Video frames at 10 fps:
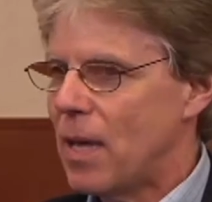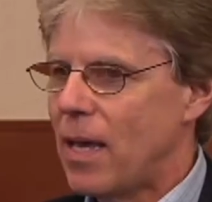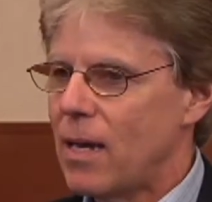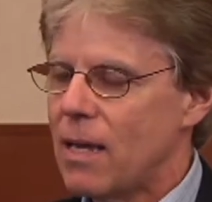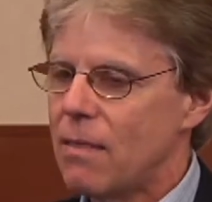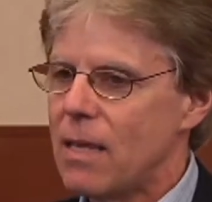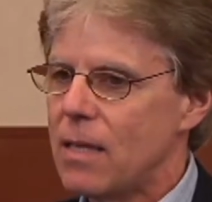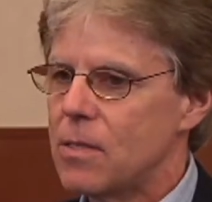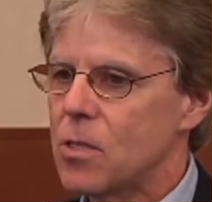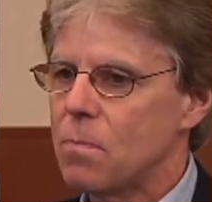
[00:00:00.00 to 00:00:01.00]
And I think
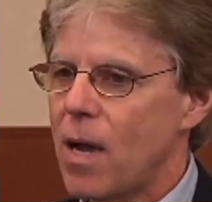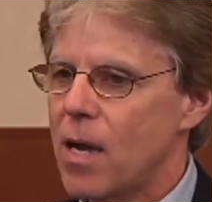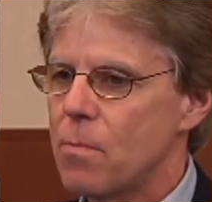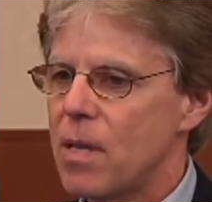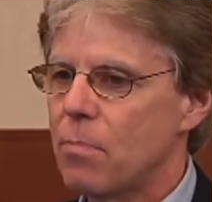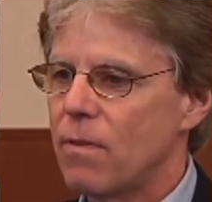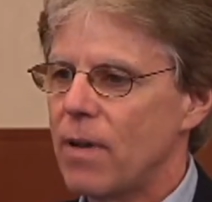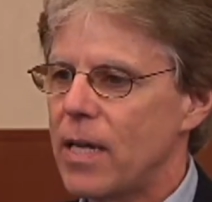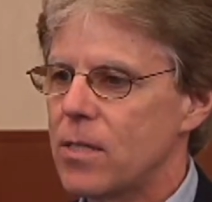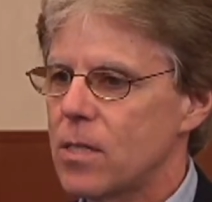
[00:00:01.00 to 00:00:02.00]
Inspire Me
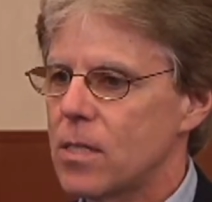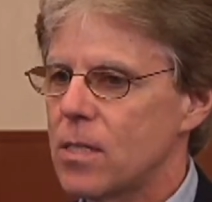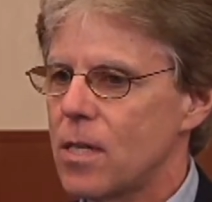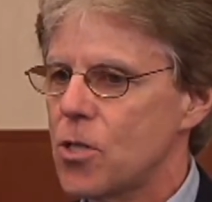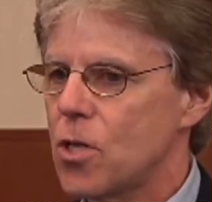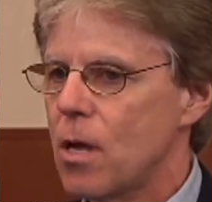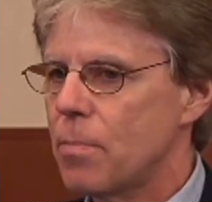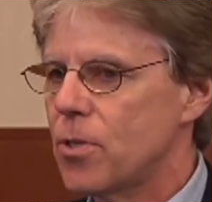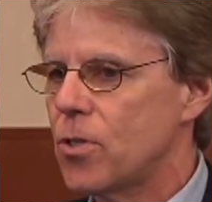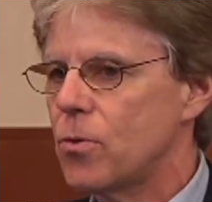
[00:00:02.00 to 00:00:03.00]
provides us such an
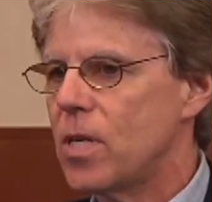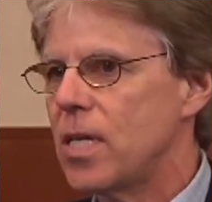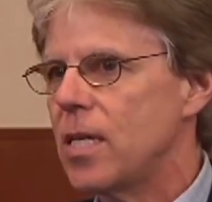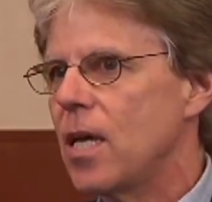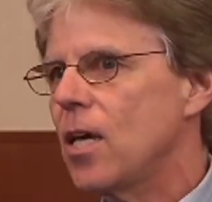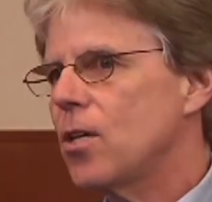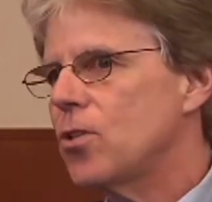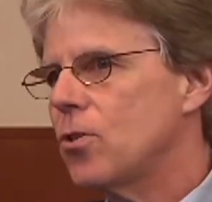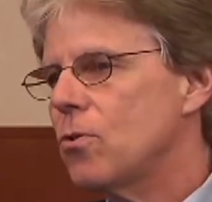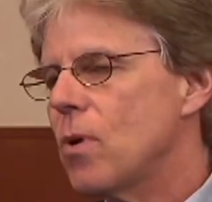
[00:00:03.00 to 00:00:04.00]
opportunity
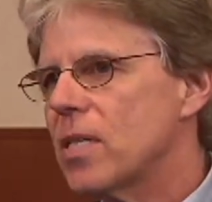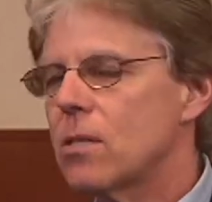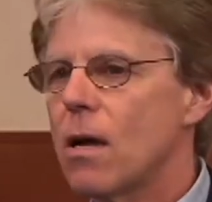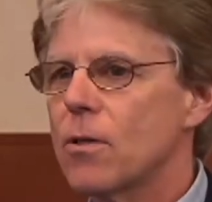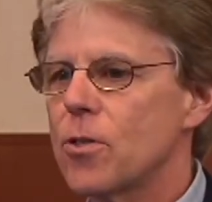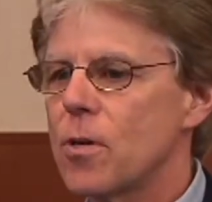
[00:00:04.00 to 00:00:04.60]
to, as Dr.